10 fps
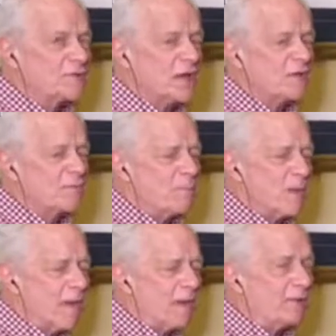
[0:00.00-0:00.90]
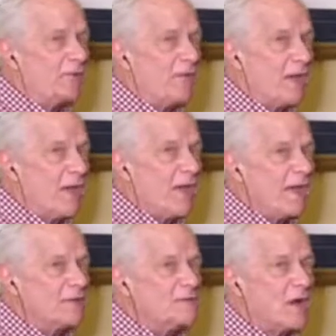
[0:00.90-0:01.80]
judgment
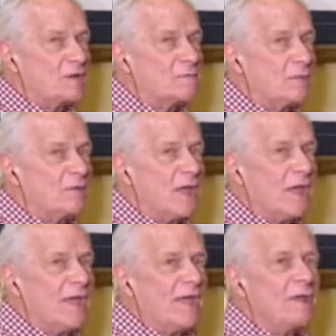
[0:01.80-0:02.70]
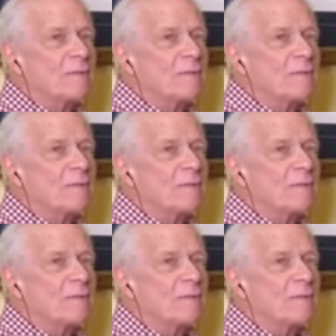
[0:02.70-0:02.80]
day.